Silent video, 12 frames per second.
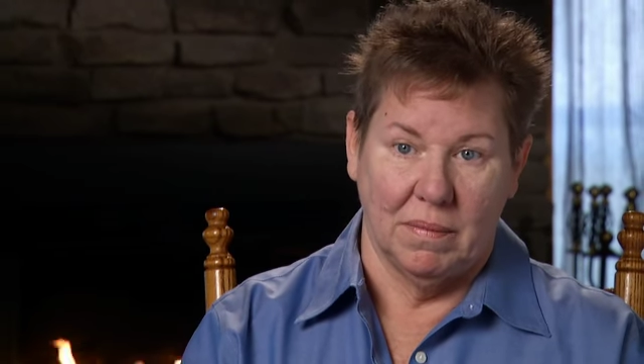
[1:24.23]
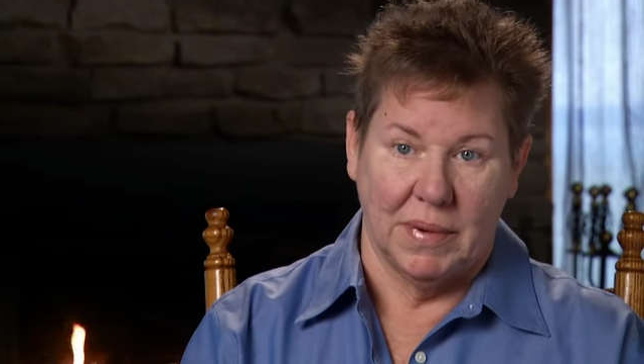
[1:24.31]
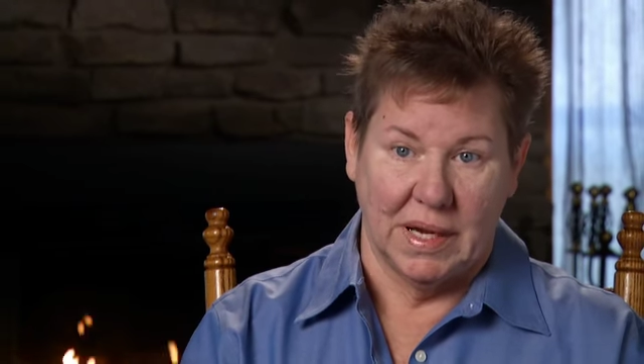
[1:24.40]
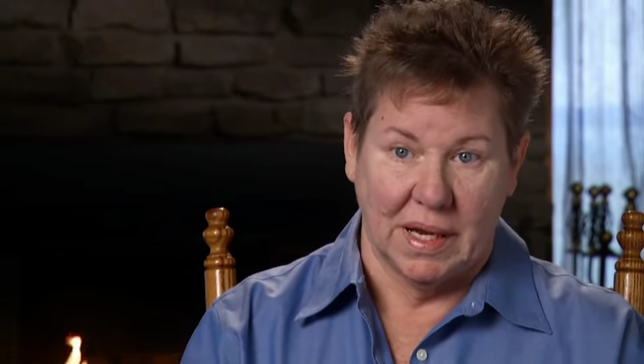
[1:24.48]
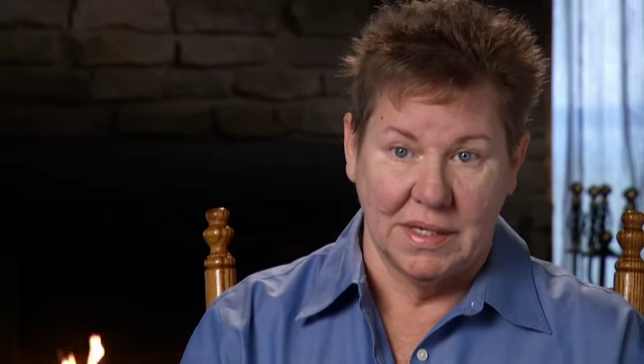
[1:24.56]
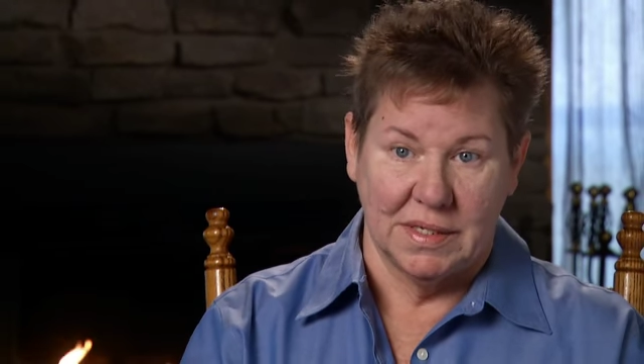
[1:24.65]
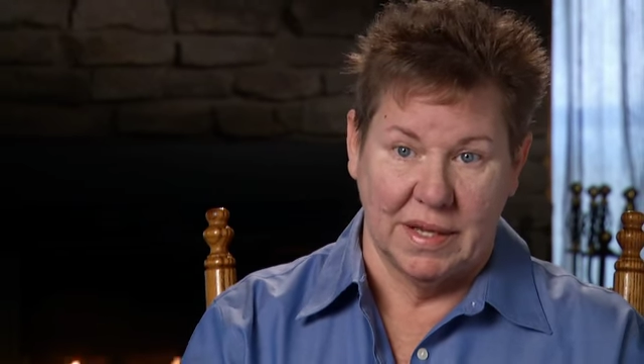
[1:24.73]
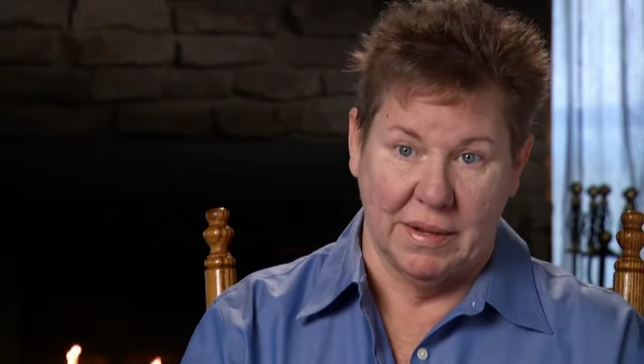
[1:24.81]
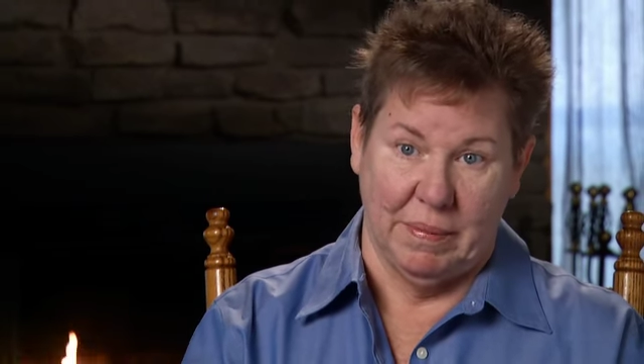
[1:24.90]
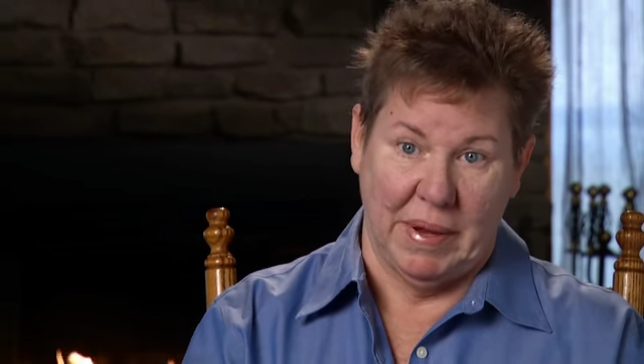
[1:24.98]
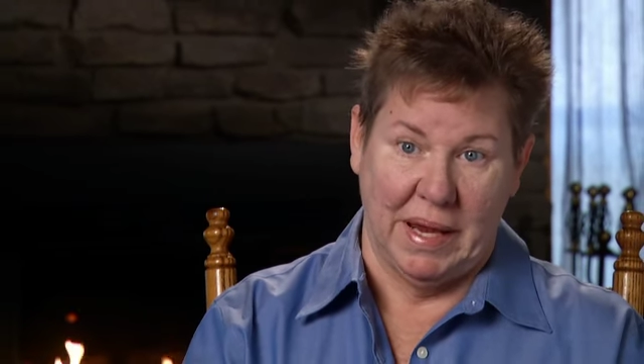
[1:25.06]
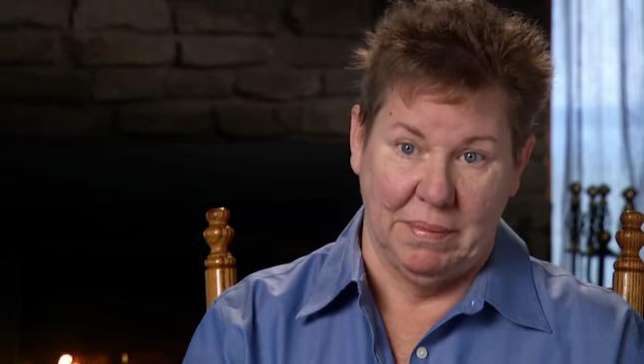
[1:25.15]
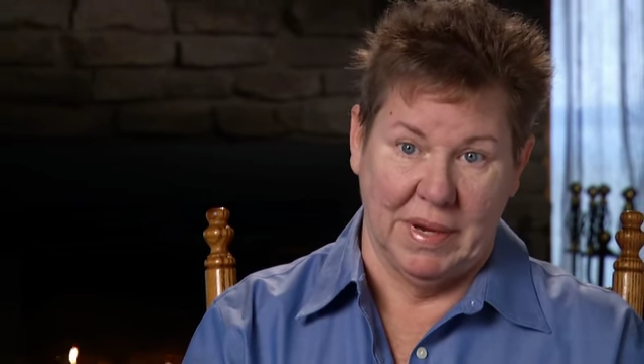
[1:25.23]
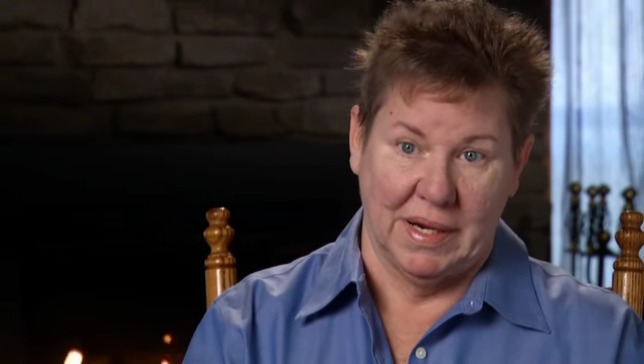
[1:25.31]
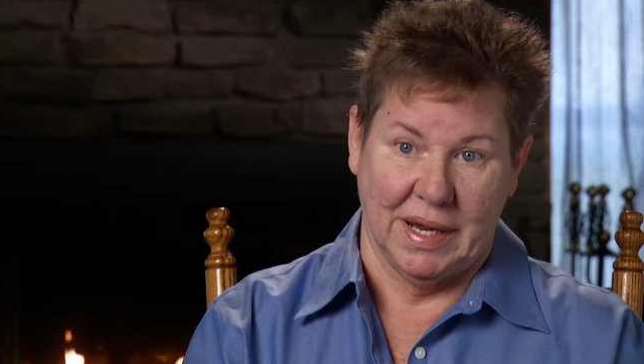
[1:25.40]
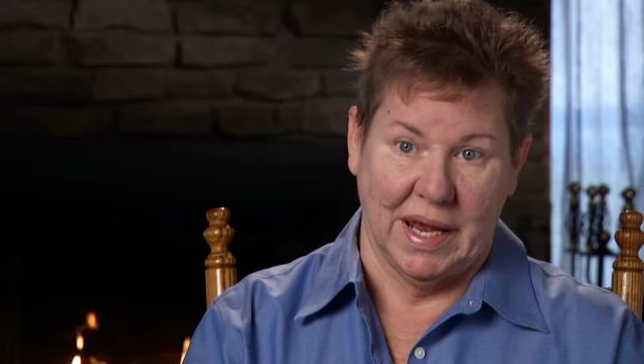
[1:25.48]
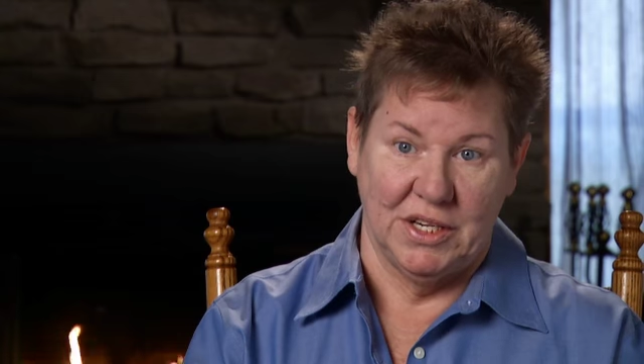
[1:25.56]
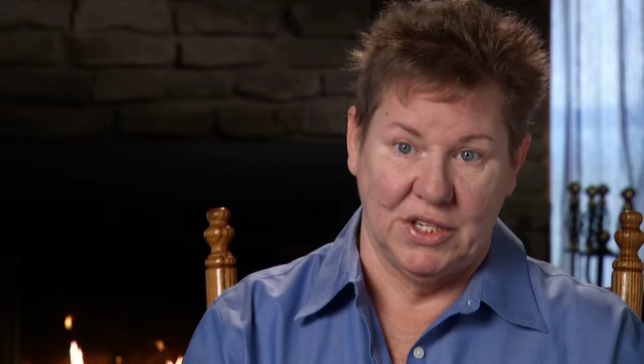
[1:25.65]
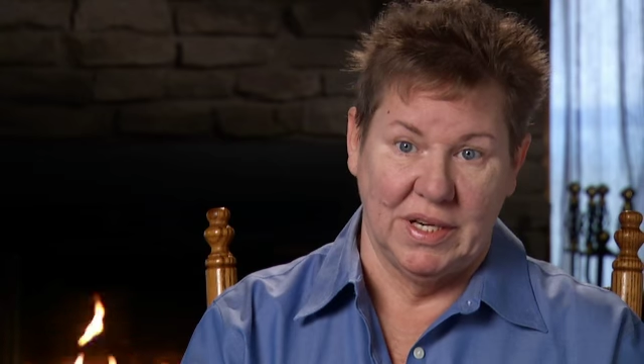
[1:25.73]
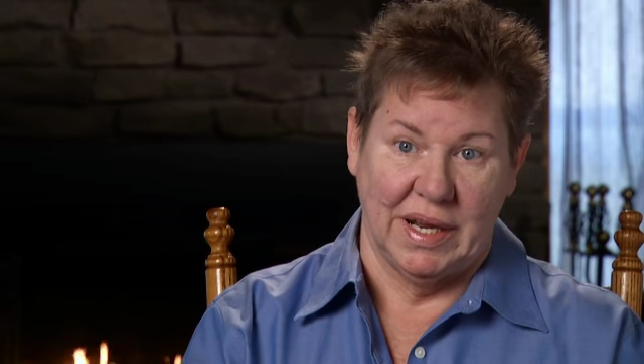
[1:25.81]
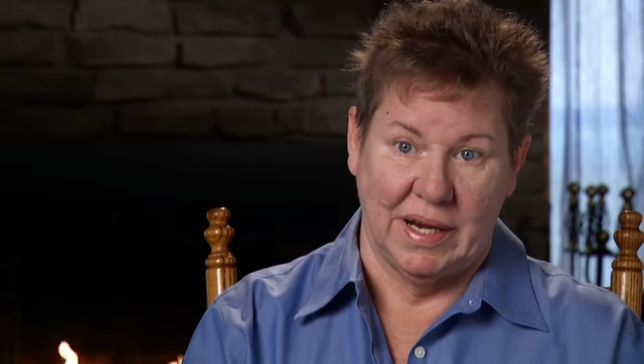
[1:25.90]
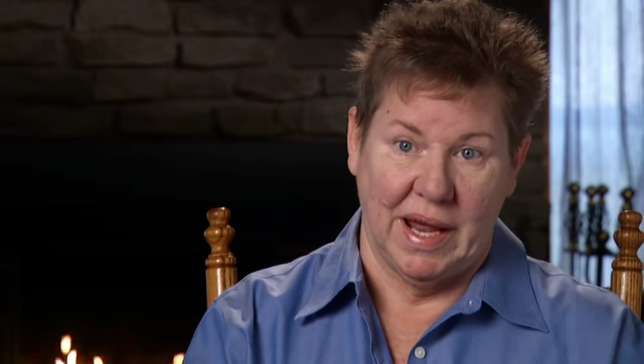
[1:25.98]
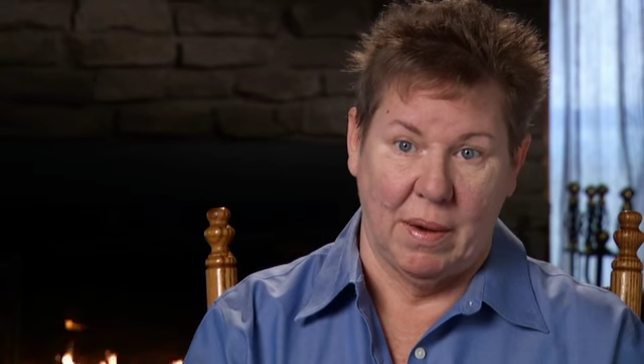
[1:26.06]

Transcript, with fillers: because of the pain medication and